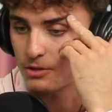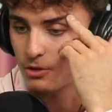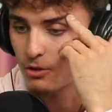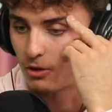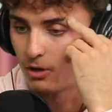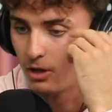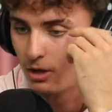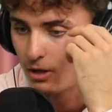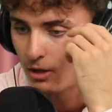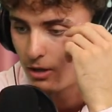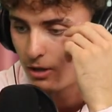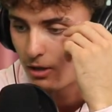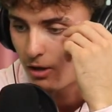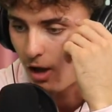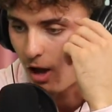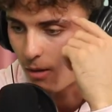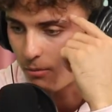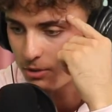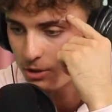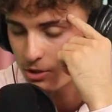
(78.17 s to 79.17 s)
So
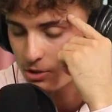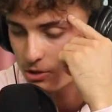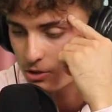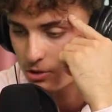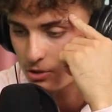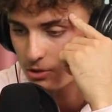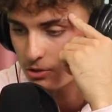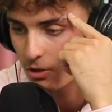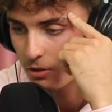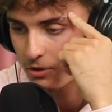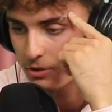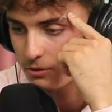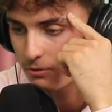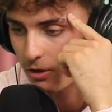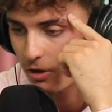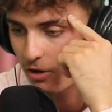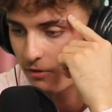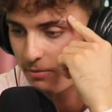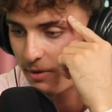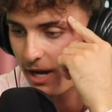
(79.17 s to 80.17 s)
I'm gonna start this
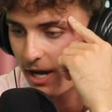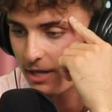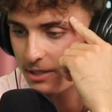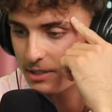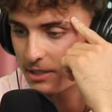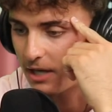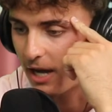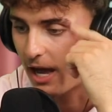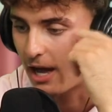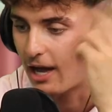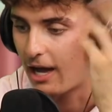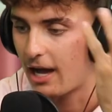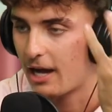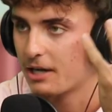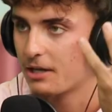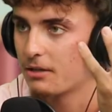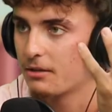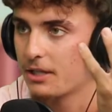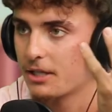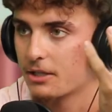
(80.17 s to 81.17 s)
right off by asking, how
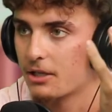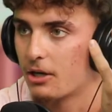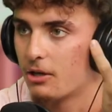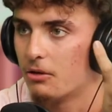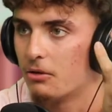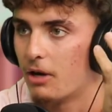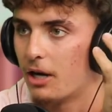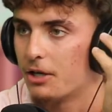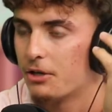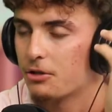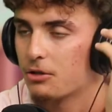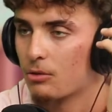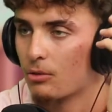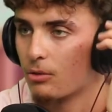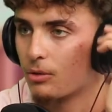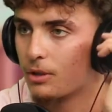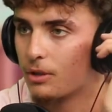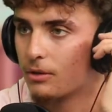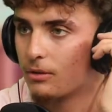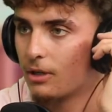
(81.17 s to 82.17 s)
did Atlanta go? I know you
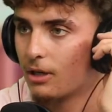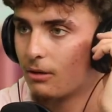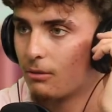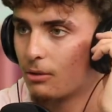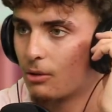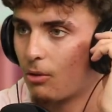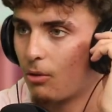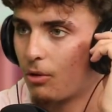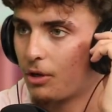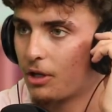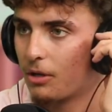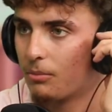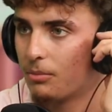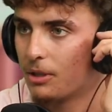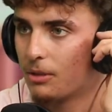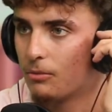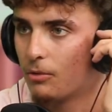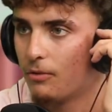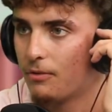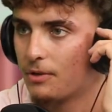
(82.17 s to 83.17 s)
were there recording a
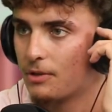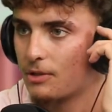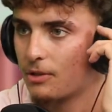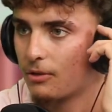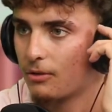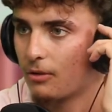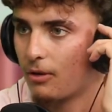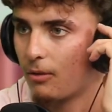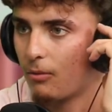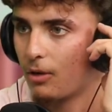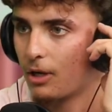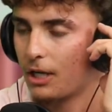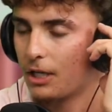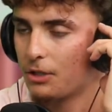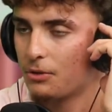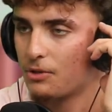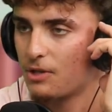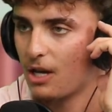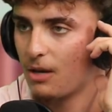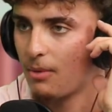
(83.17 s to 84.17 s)
big movie. So what can
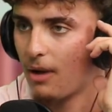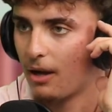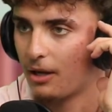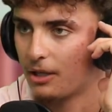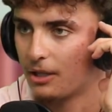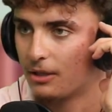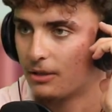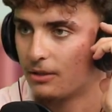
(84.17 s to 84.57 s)
you say about it?